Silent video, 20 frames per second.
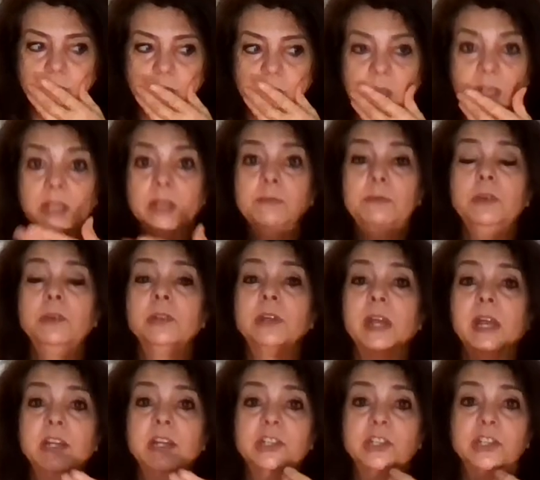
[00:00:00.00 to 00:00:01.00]

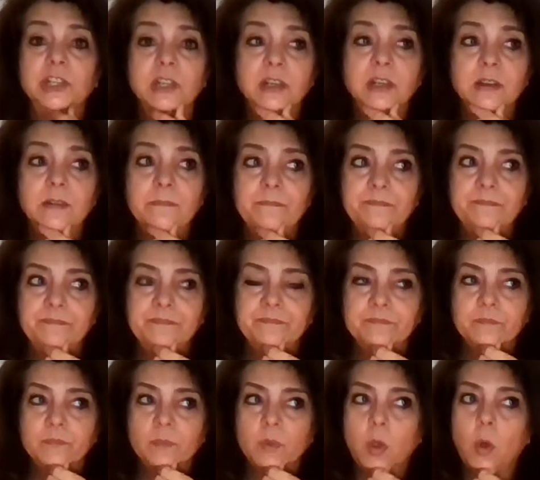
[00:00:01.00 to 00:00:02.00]
communication
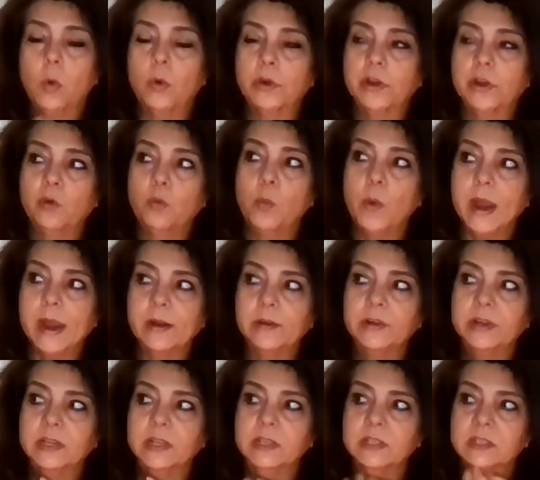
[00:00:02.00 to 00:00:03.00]
or an
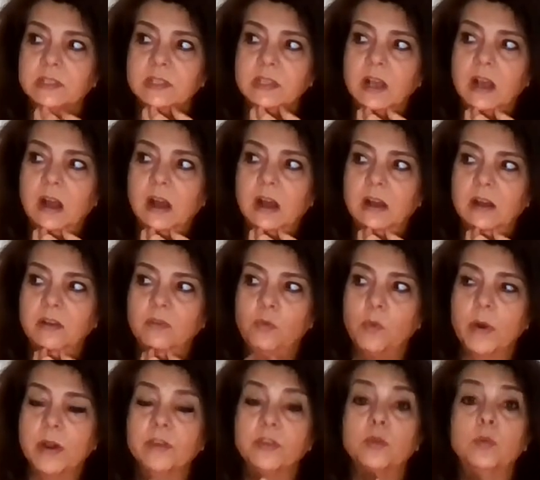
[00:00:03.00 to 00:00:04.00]
awareness of
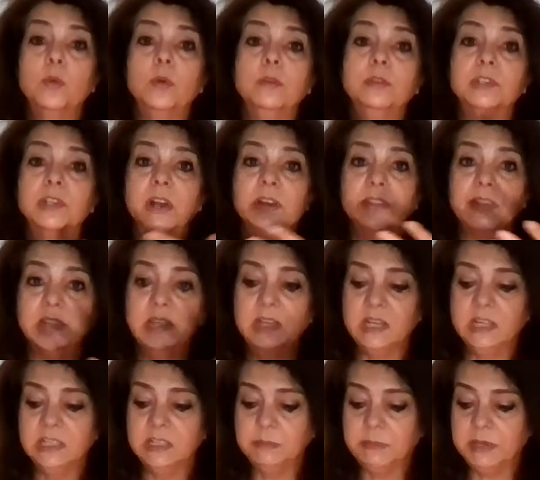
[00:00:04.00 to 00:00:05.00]
where the wounds are that
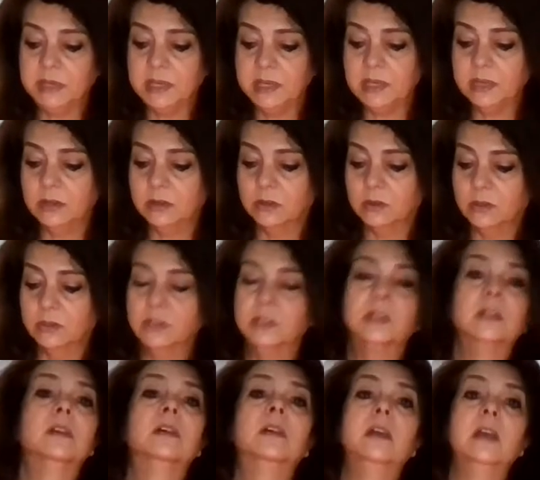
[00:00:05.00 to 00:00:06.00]
need to be healed.
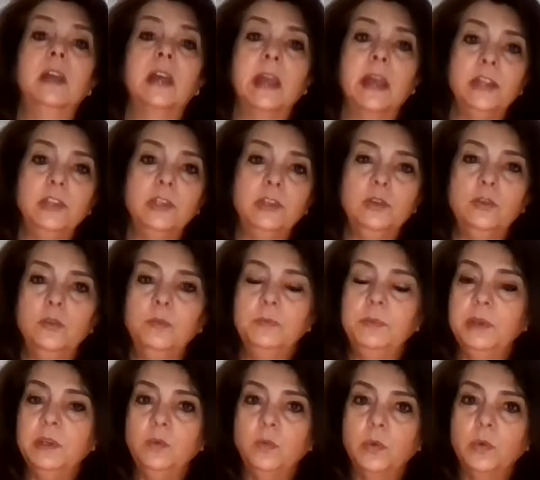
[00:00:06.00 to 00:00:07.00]
and you
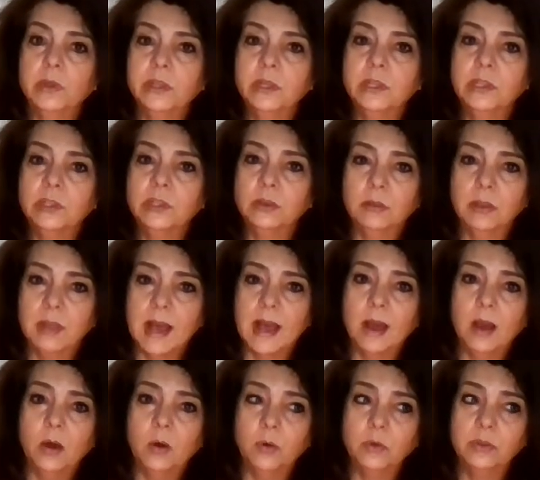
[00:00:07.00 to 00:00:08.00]
being willing to
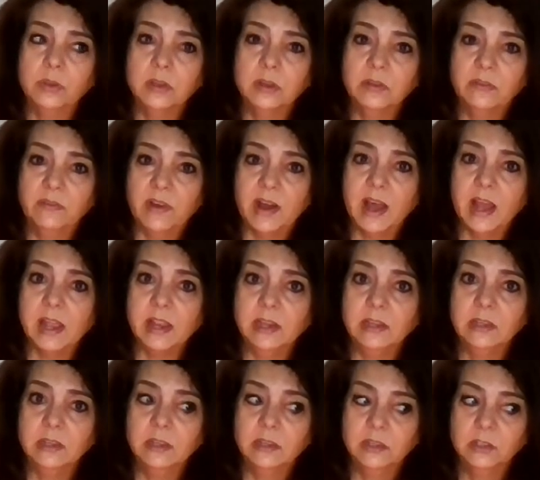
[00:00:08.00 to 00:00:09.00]
allow the
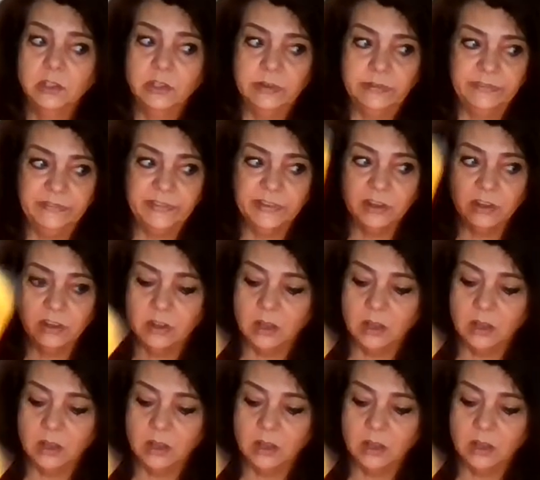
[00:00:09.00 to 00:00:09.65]
divine to fill